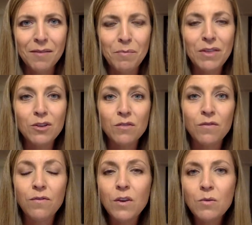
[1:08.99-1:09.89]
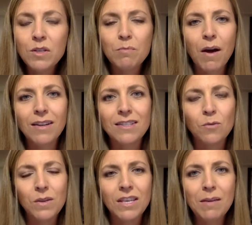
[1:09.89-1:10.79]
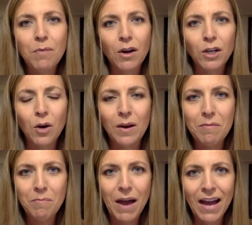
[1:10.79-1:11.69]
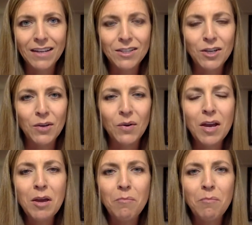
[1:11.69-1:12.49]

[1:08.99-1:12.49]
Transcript: But there's a few spots that we keep on going back to